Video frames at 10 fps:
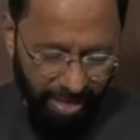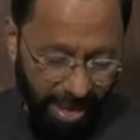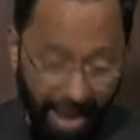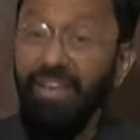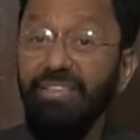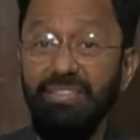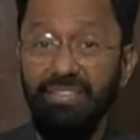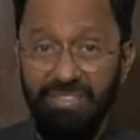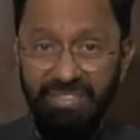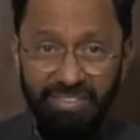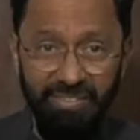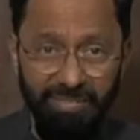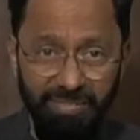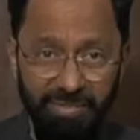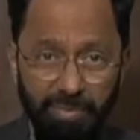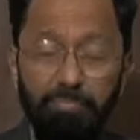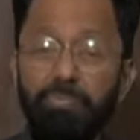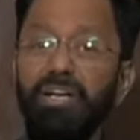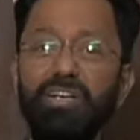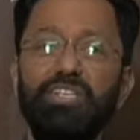And
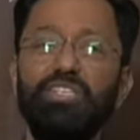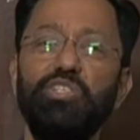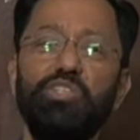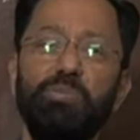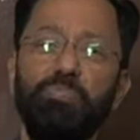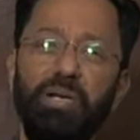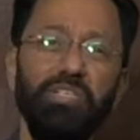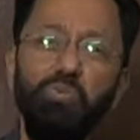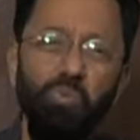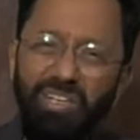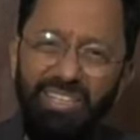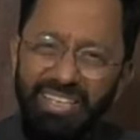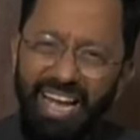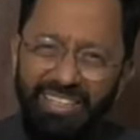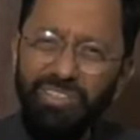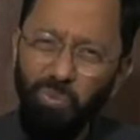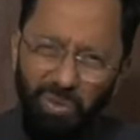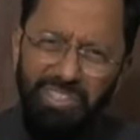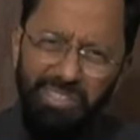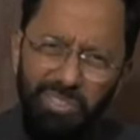Pankaj Tripathi, what an actor,
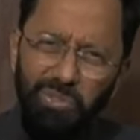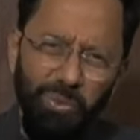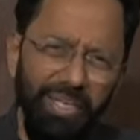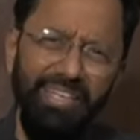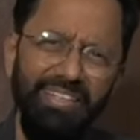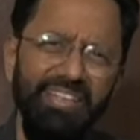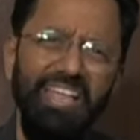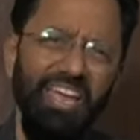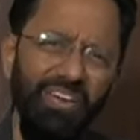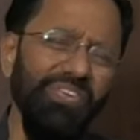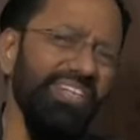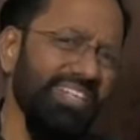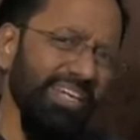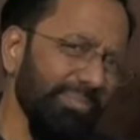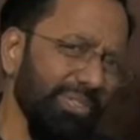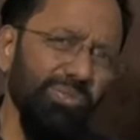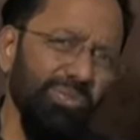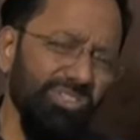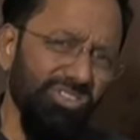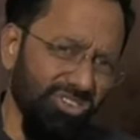what is he doing? Every time he's
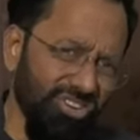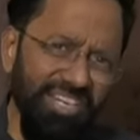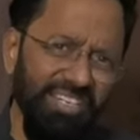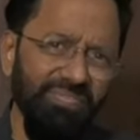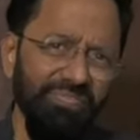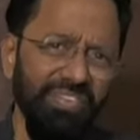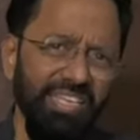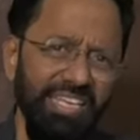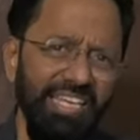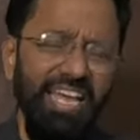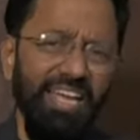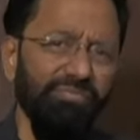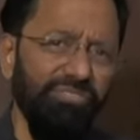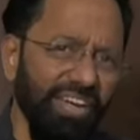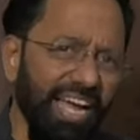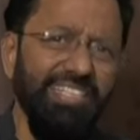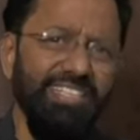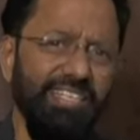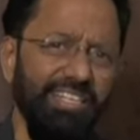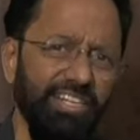on screen, he
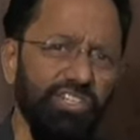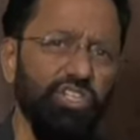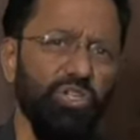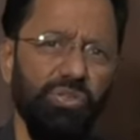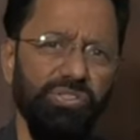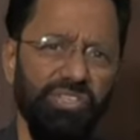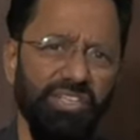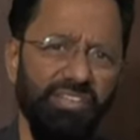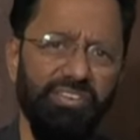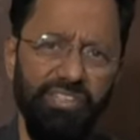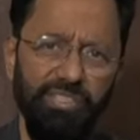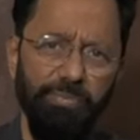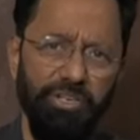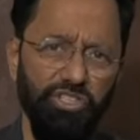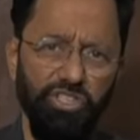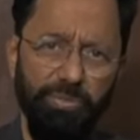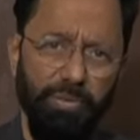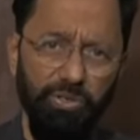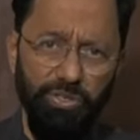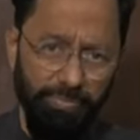emphatically ensures that there is a mention
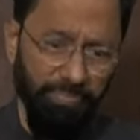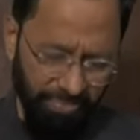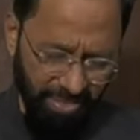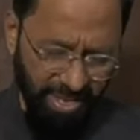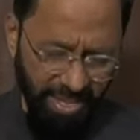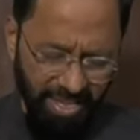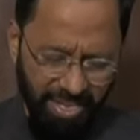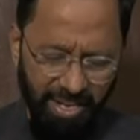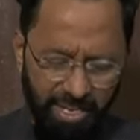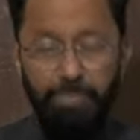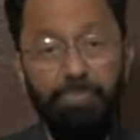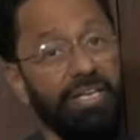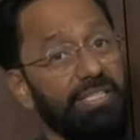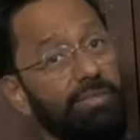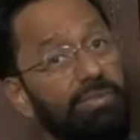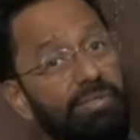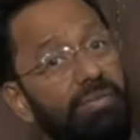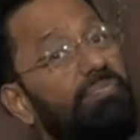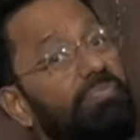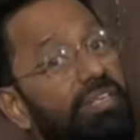about him. Here he plays
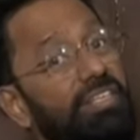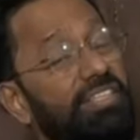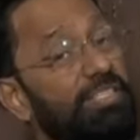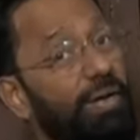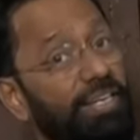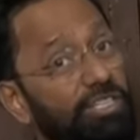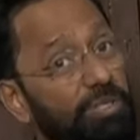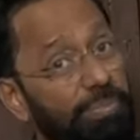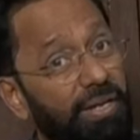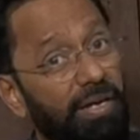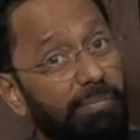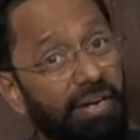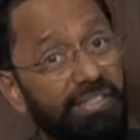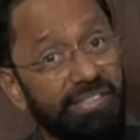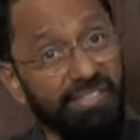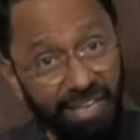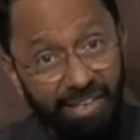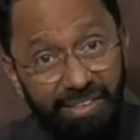India's manager, PR Maan Singh.